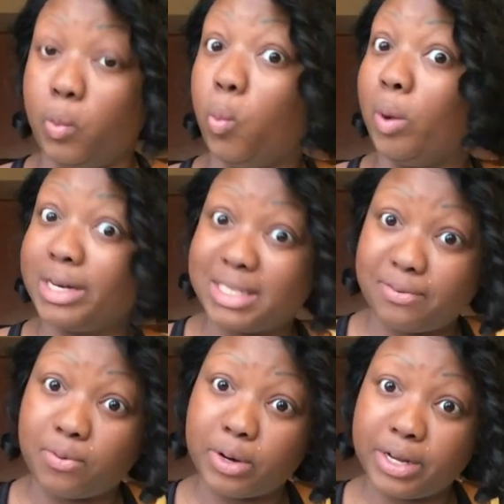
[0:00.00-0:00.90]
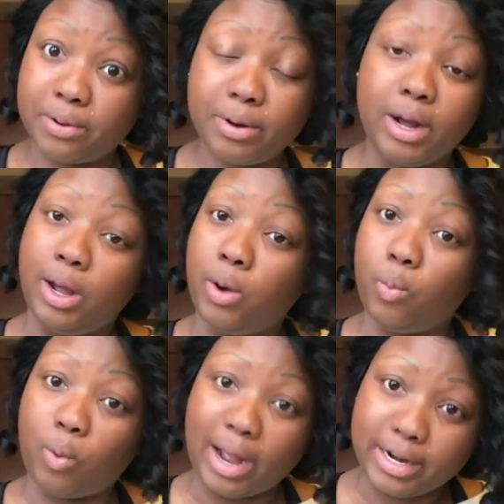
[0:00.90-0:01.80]
What is it for you?
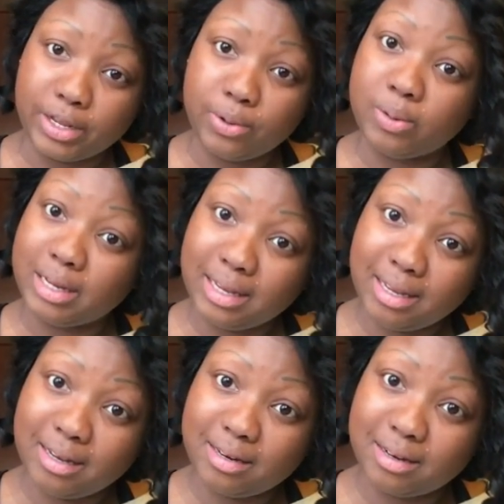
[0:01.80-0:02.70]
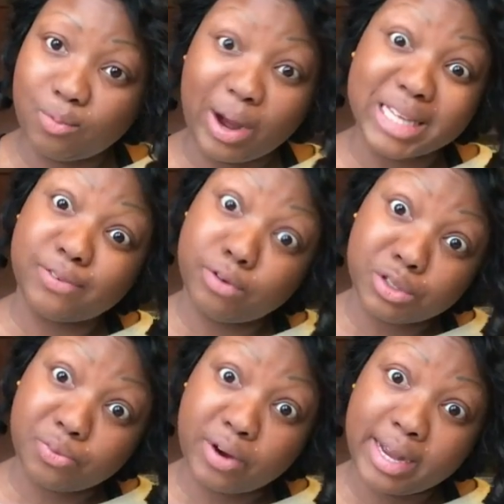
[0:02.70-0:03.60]
Why is food
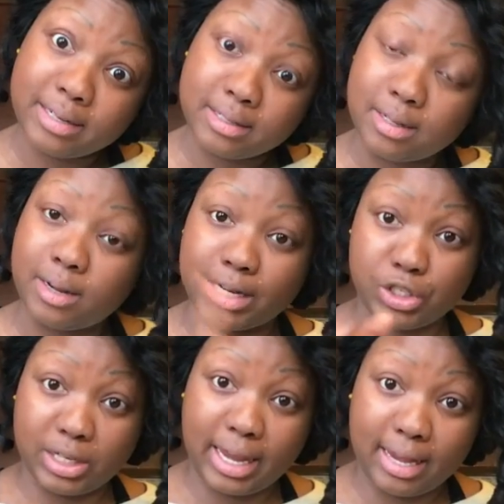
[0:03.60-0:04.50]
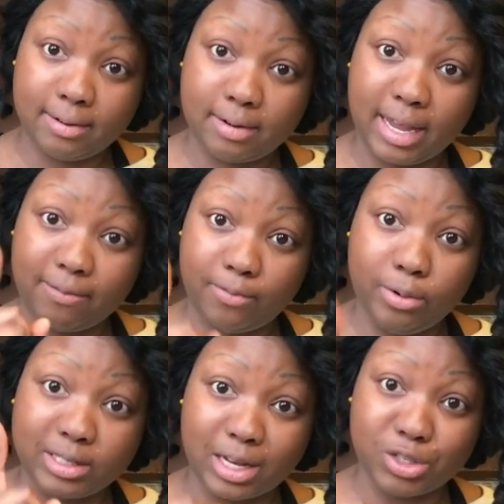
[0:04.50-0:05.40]
your friend? Because
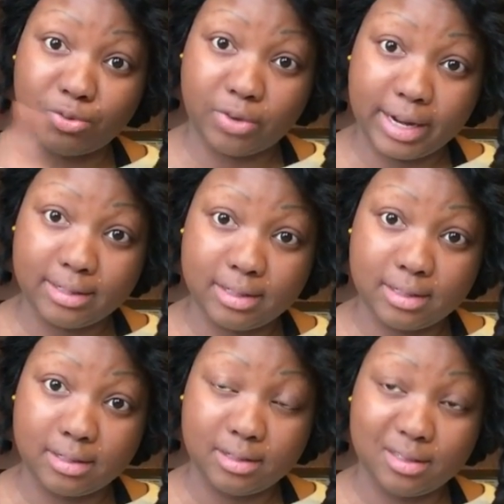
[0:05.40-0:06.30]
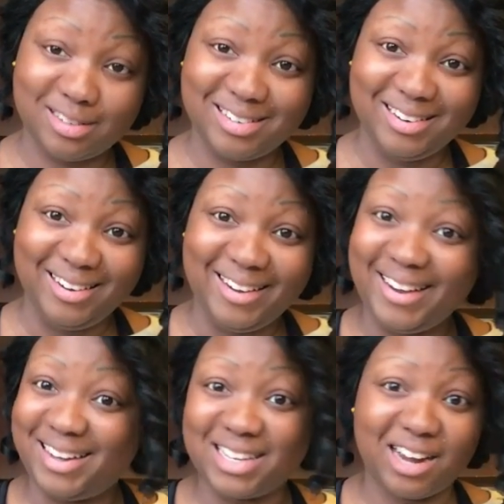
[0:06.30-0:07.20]
food is not your friend.
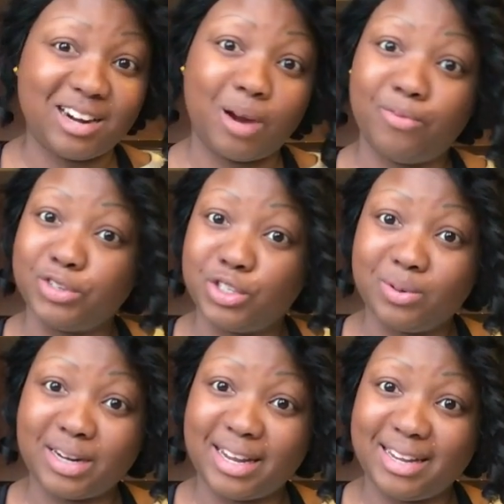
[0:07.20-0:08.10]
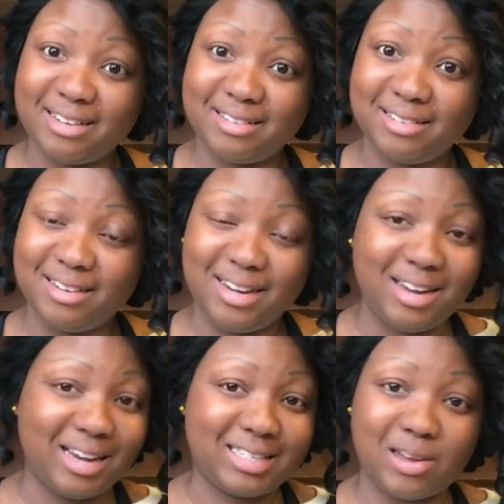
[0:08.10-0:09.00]
It's not going to comfort you at night.
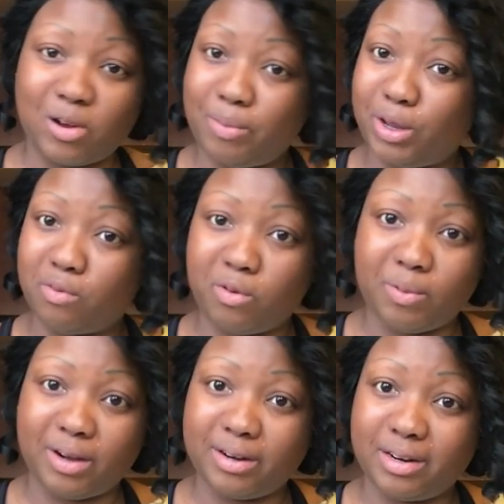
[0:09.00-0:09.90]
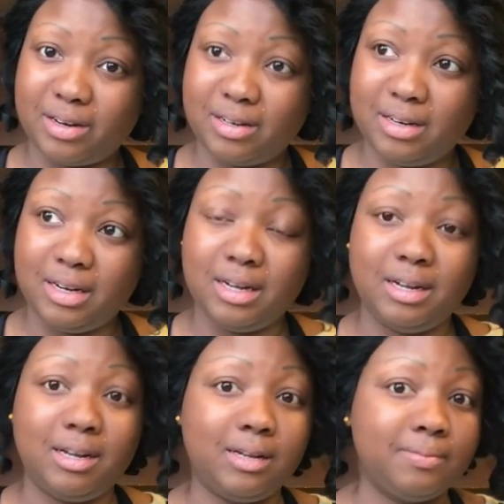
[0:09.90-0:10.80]
It's not going to make you feel better.
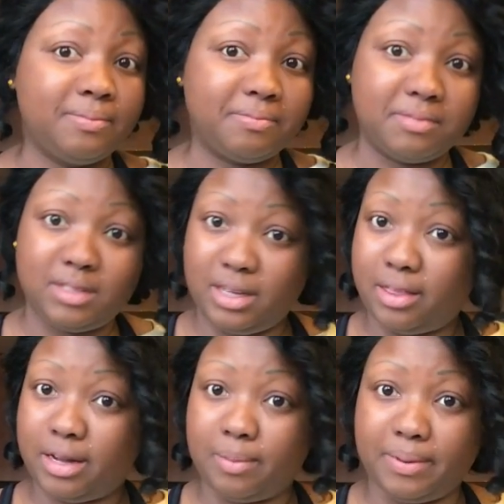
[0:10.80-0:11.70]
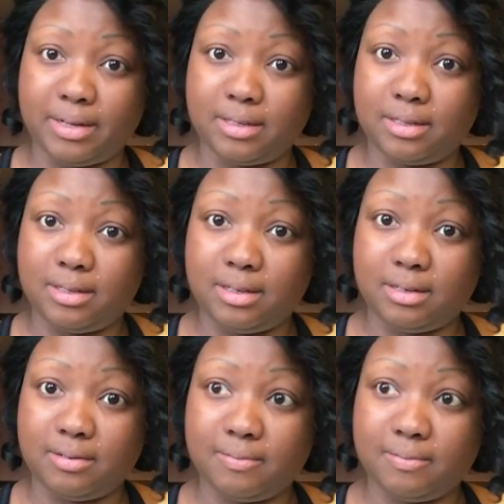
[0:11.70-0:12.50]
See a therapist.